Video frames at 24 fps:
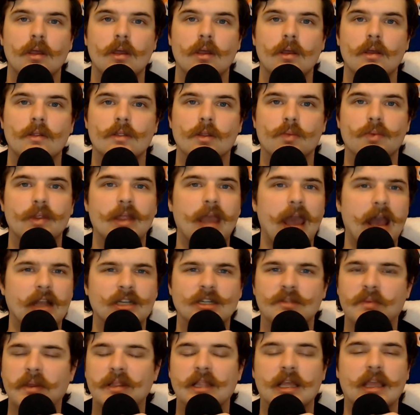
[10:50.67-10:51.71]
the
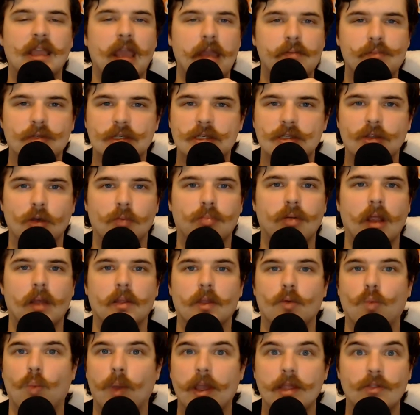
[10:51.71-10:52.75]
reaction. Like, the game is still
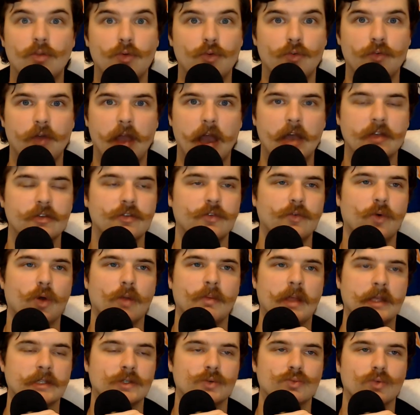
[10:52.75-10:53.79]
probably way too fast for him
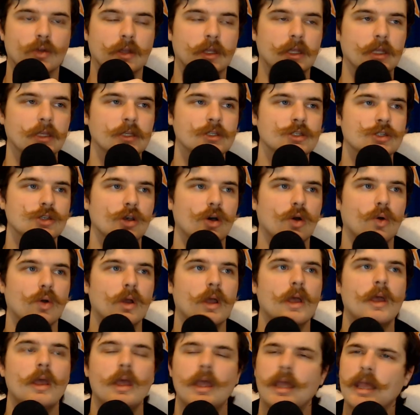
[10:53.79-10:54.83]
as a rookie. So
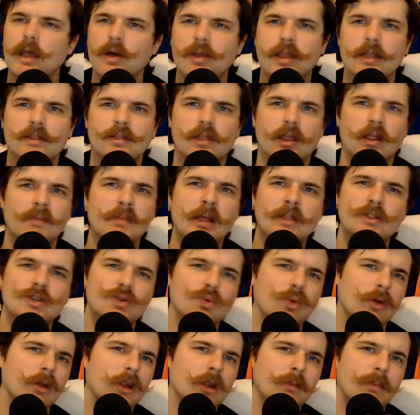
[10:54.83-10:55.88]
he'll get there. I'm not too
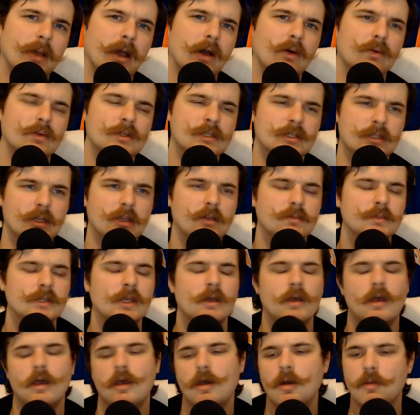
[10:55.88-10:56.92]
worried about Sims.
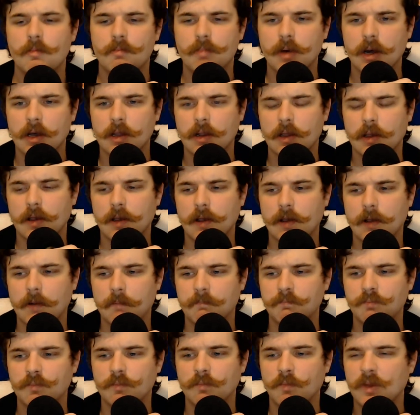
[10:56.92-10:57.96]
But
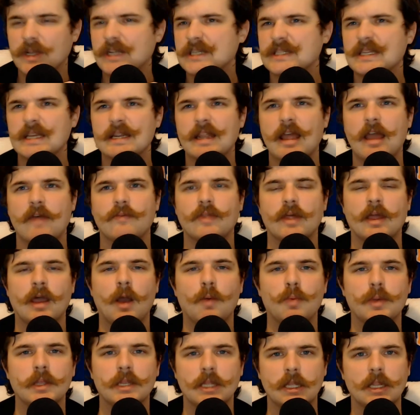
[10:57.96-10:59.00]
we just didn't have the
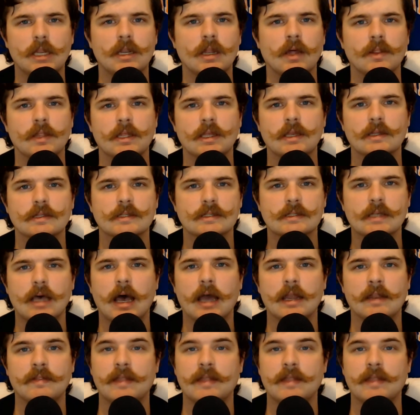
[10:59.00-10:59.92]
help we needed on the inside, and